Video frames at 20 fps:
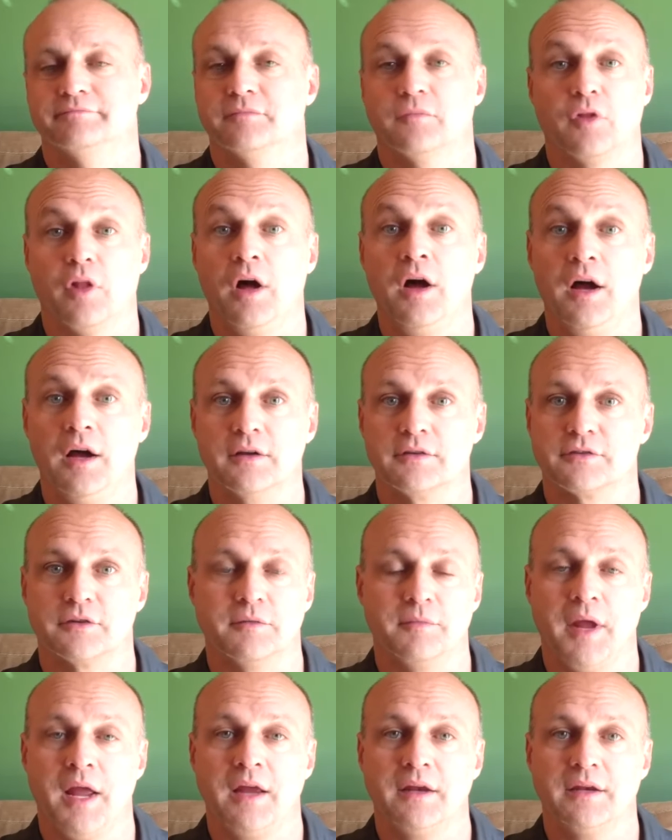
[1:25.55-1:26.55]
laws or
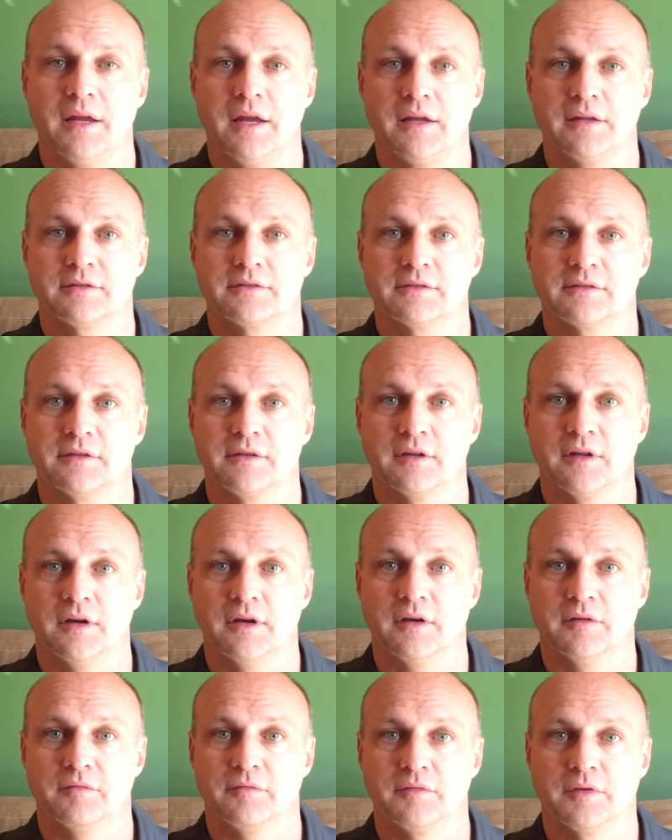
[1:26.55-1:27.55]
mandates,
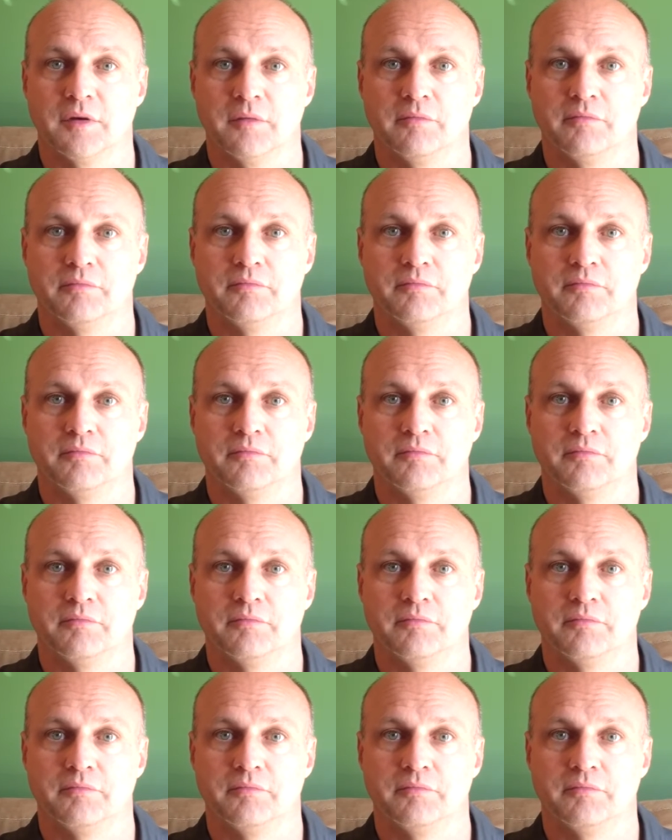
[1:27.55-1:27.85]
the, the,